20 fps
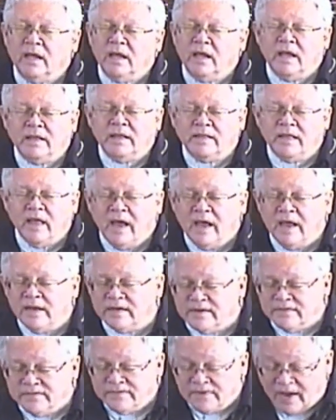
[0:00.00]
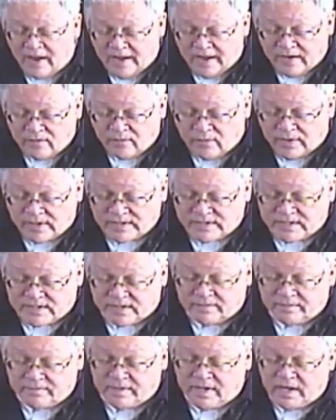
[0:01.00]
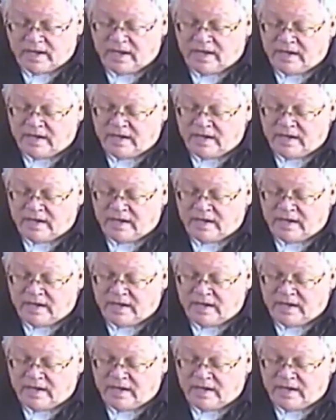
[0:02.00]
In thy divine wisdom,